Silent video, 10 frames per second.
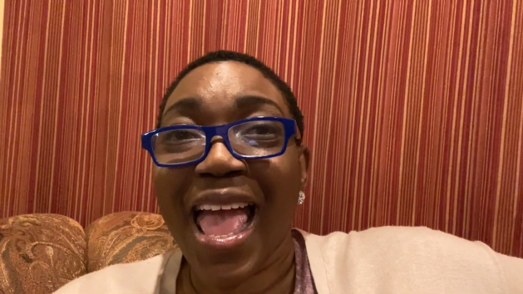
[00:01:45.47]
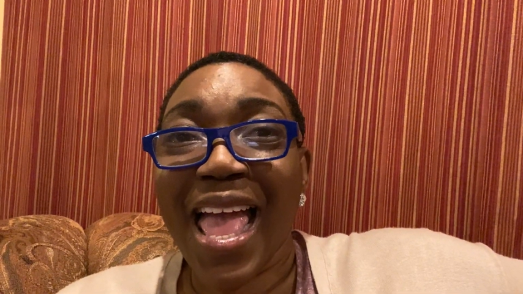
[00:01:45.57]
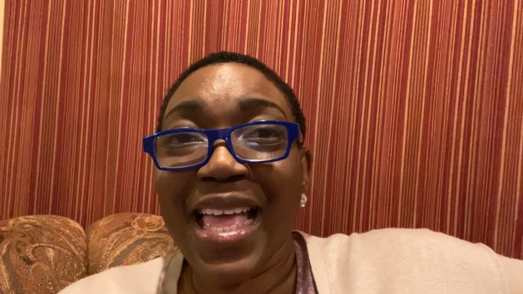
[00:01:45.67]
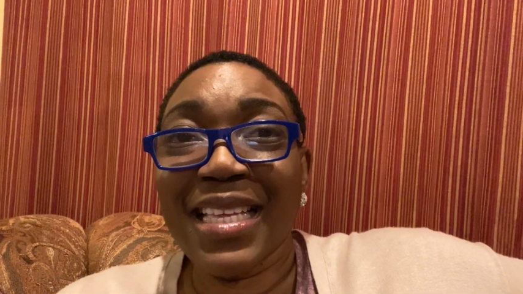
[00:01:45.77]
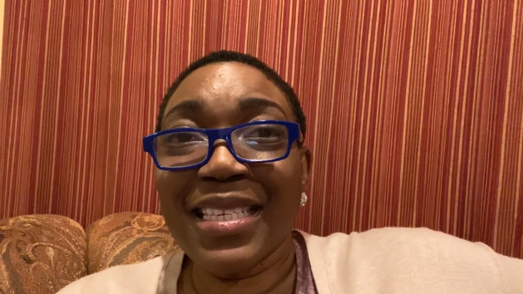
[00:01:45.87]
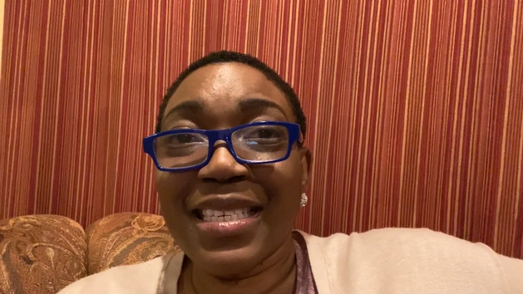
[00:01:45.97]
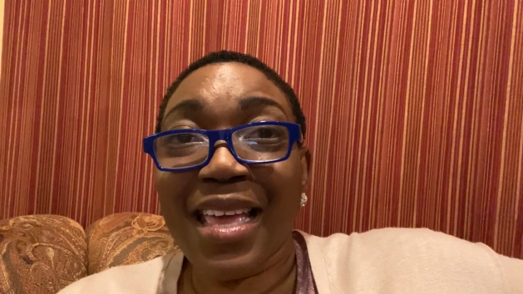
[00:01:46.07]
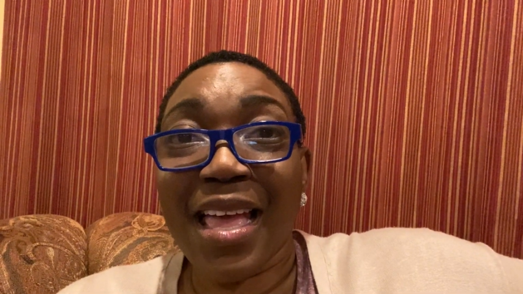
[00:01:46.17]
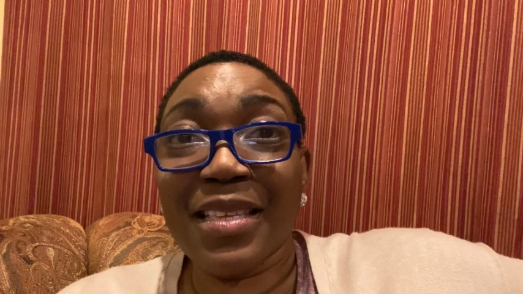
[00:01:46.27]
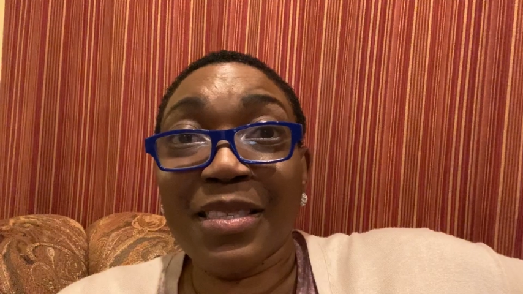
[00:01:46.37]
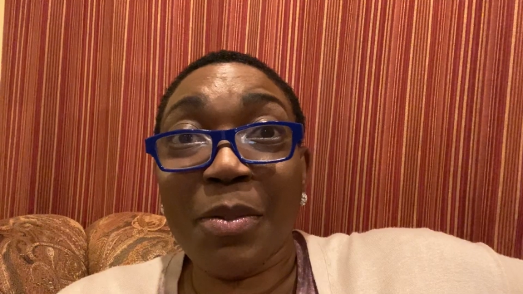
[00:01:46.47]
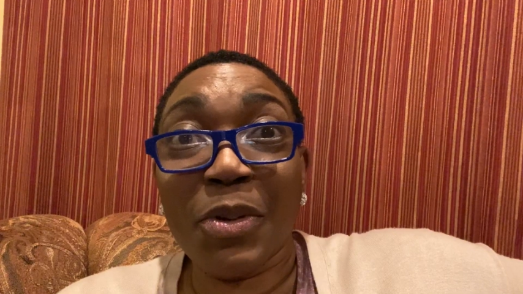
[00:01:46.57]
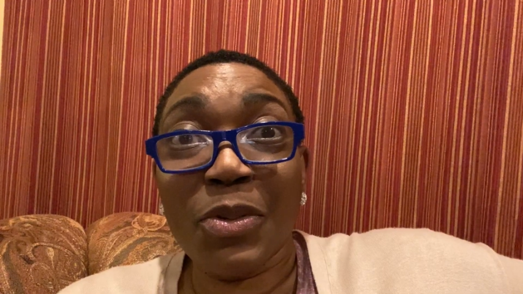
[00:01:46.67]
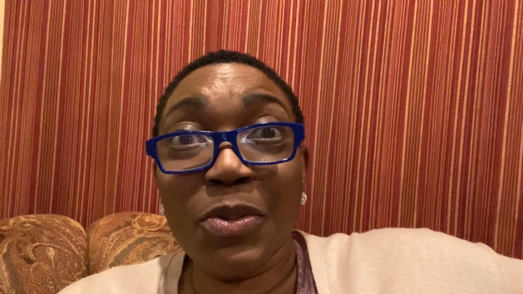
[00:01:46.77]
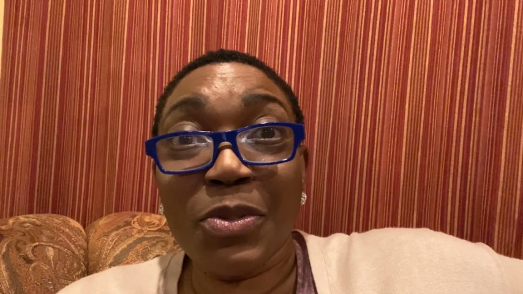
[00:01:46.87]
And
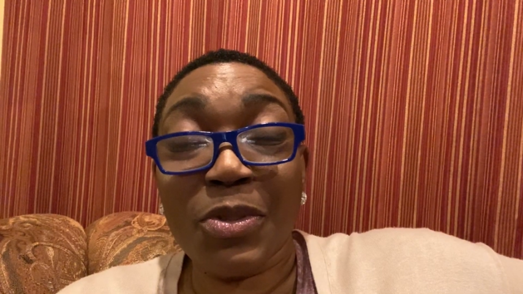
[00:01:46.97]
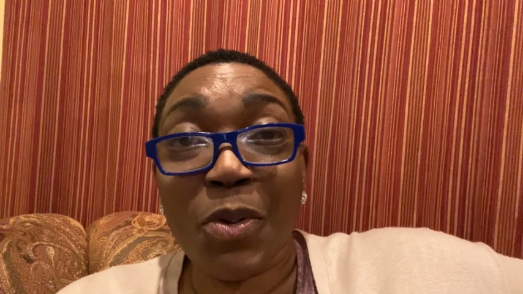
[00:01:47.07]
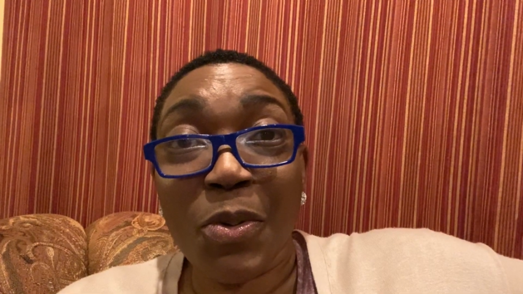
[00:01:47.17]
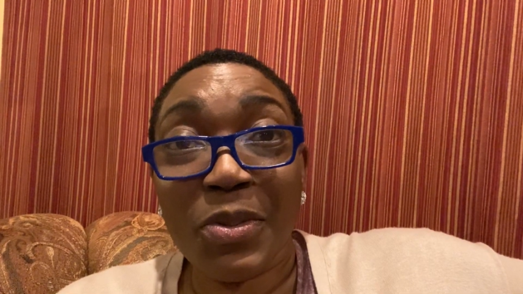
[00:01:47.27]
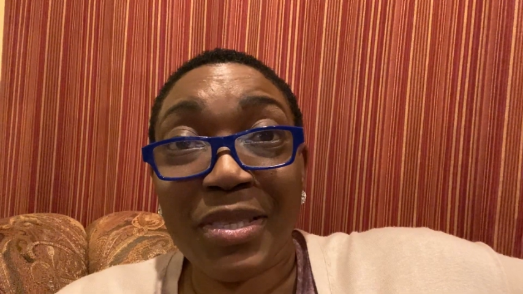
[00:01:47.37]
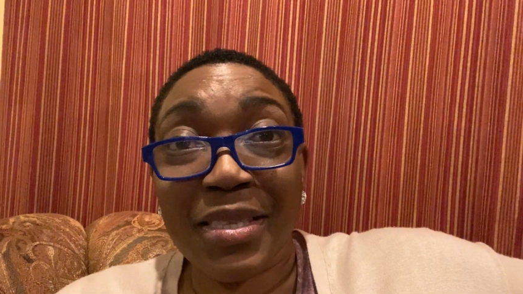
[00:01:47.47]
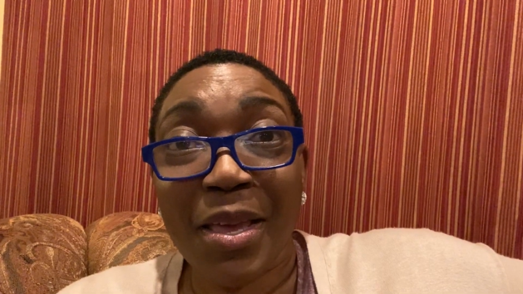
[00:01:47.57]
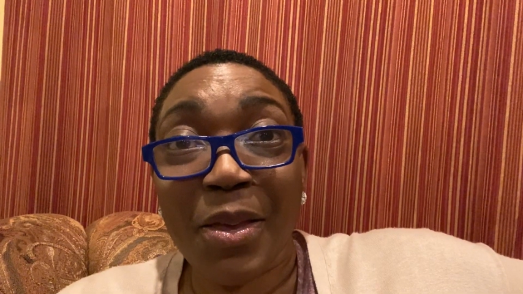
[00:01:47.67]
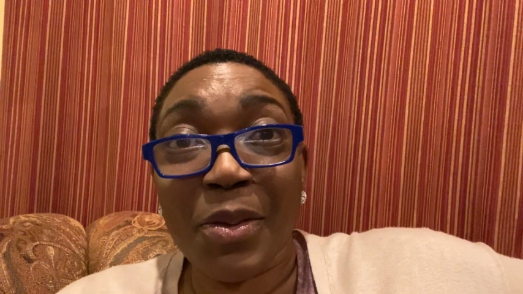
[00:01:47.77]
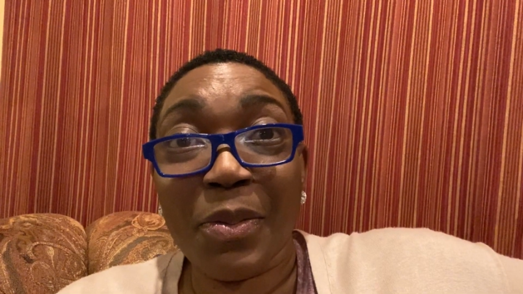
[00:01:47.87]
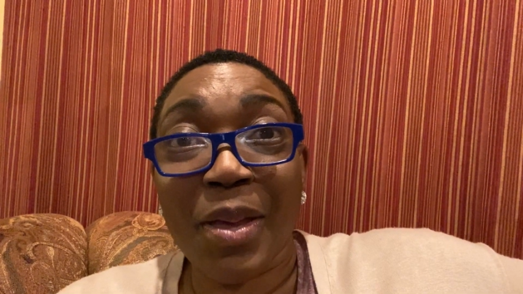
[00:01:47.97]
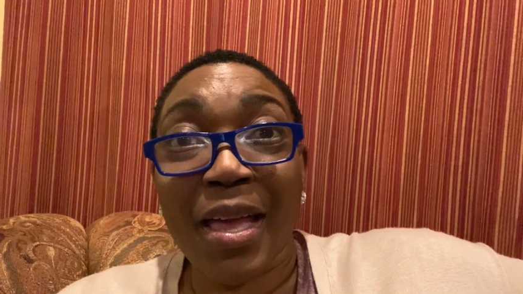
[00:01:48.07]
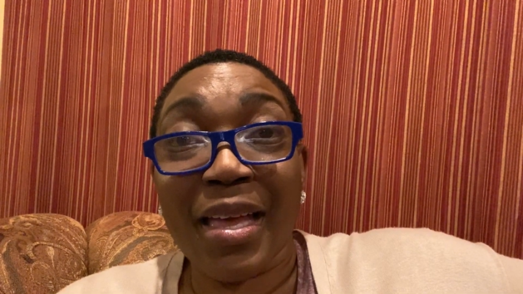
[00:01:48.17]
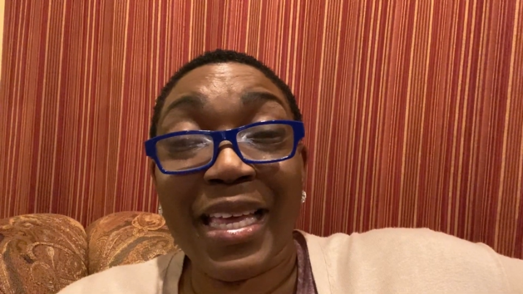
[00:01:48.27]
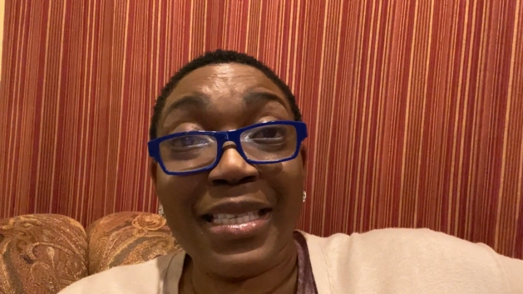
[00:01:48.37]
someone who's also
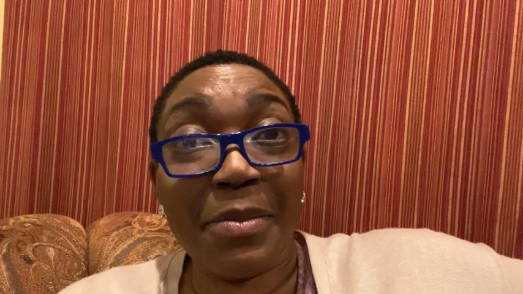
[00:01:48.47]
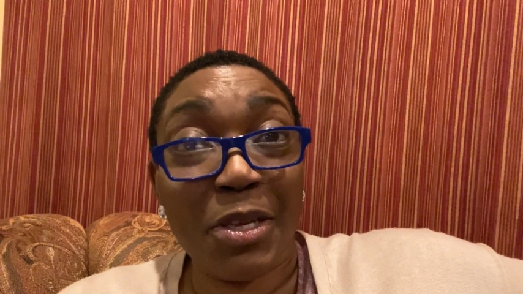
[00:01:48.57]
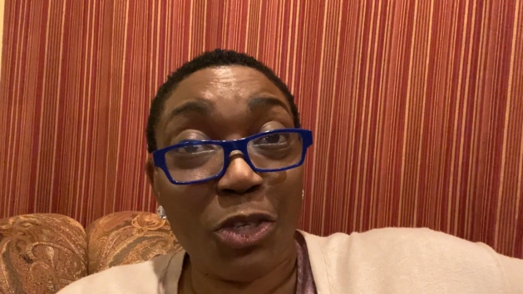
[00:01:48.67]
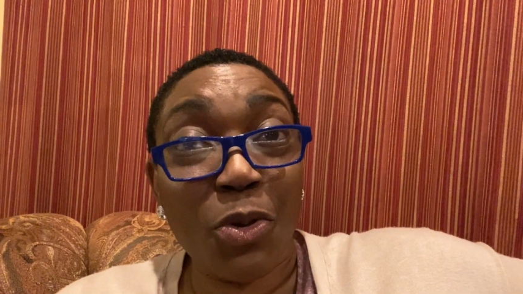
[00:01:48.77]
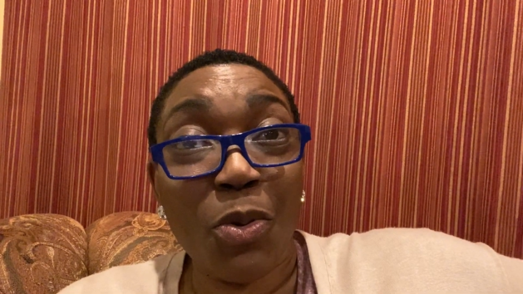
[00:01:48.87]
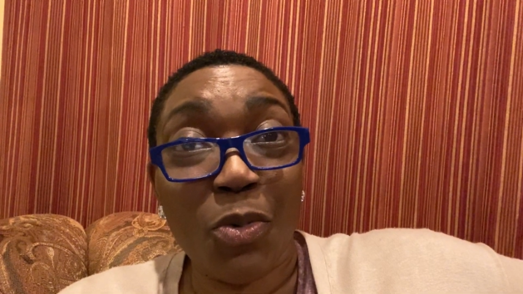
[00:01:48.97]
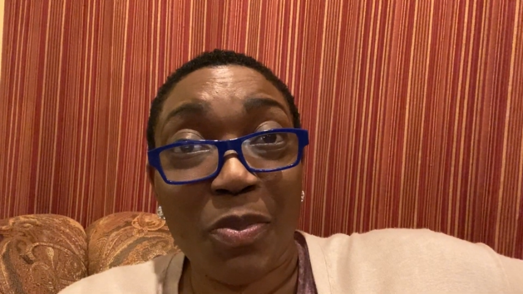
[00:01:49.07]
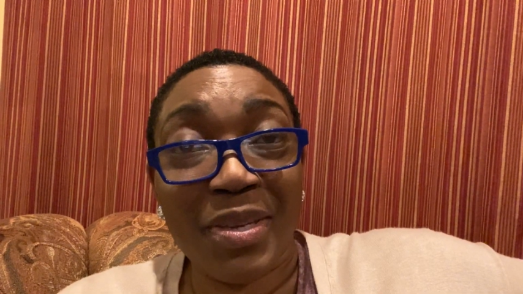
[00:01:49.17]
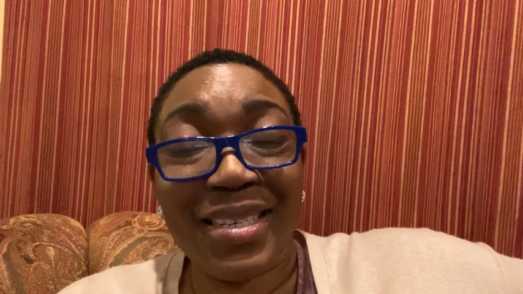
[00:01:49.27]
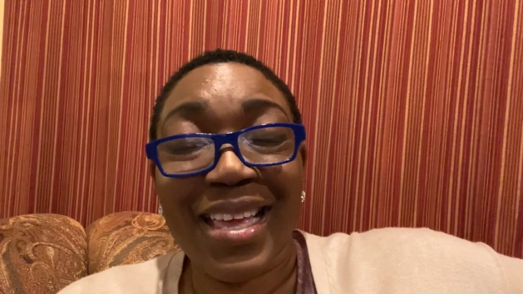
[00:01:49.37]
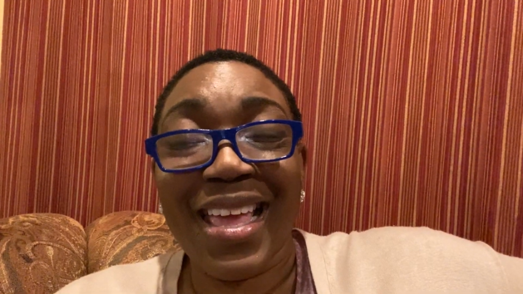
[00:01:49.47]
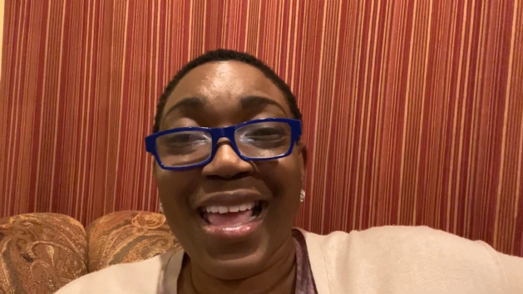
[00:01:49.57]
is a mature woman.